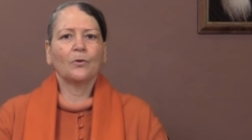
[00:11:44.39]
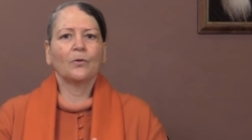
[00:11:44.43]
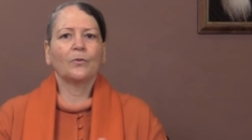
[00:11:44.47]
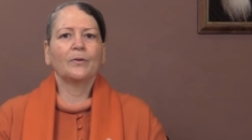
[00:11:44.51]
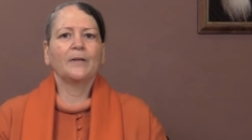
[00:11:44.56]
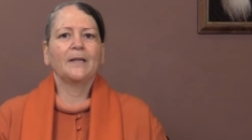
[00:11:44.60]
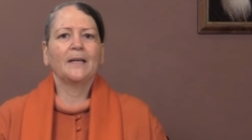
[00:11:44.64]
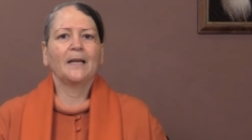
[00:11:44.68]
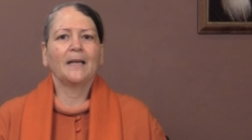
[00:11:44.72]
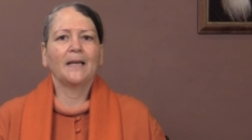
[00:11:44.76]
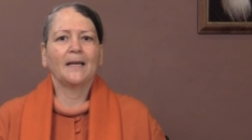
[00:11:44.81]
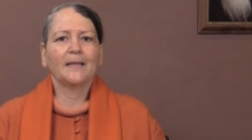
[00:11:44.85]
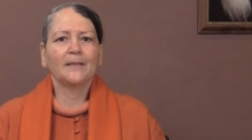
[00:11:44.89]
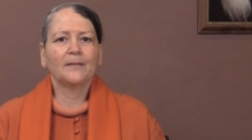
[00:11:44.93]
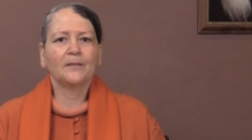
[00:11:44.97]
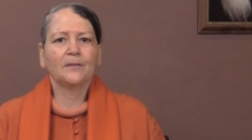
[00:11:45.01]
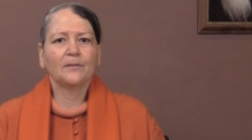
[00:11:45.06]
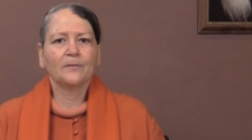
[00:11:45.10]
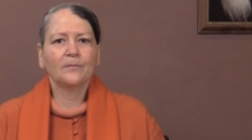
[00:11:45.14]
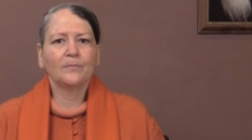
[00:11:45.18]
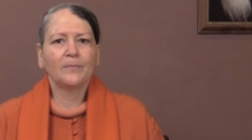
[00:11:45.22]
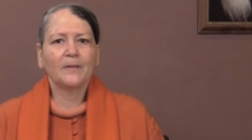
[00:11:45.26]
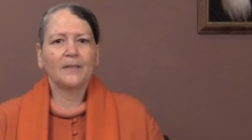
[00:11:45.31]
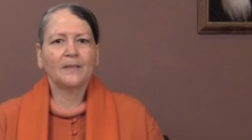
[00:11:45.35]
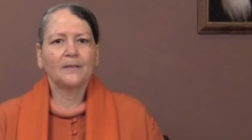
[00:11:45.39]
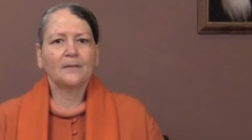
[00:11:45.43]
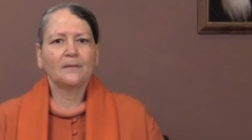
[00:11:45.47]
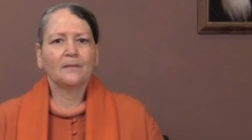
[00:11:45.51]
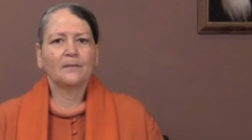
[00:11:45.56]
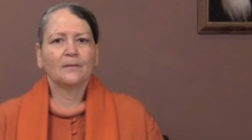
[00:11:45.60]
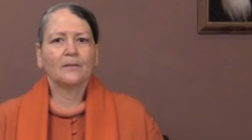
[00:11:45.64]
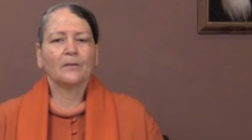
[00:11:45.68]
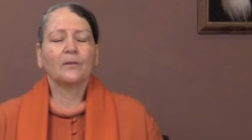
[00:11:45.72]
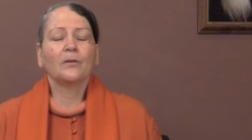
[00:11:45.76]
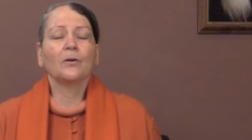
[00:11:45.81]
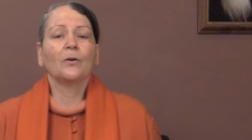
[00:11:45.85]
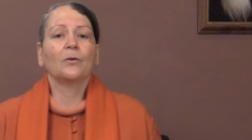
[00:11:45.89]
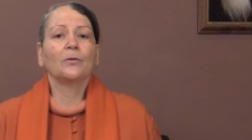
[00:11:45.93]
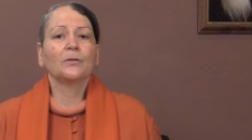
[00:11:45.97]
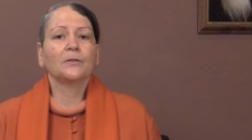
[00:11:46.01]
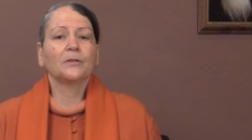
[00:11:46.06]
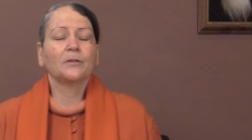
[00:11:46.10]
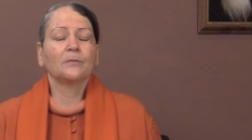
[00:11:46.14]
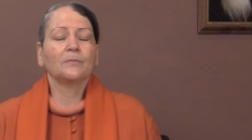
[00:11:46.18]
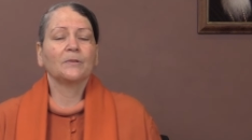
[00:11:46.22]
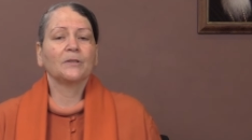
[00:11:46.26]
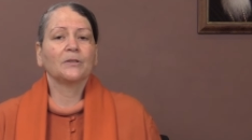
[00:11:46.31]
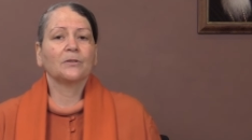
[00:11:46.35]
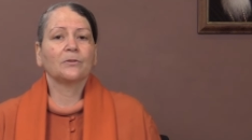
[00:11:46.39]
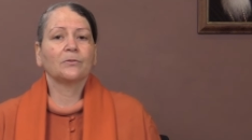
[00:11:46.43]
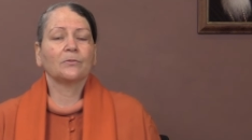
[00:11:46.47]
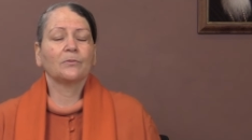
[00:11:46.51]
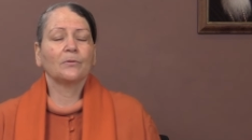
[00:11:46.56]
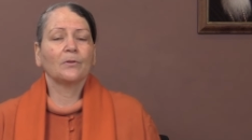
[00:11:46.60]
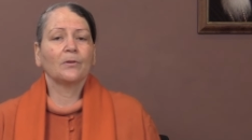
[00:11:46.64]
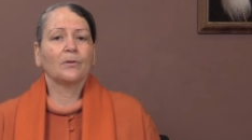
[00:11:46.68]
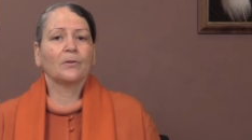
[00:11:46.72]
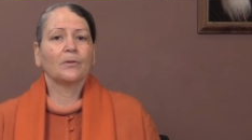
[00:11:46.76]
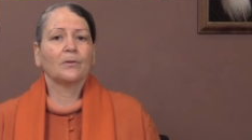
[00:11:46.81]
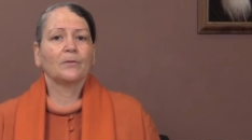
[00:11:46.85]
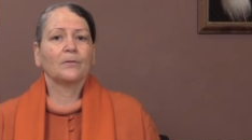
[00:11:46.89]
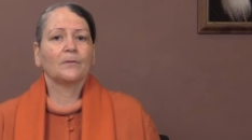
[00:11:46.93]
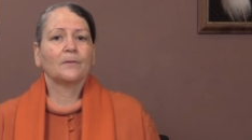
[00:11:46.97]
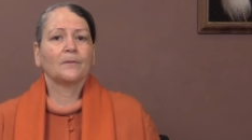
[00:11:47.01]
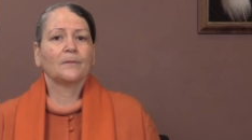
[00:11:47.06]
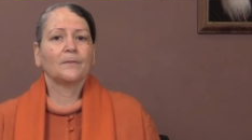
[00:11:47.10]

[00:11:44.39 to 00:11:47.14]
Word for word: or enlightenment, the ultimate truth?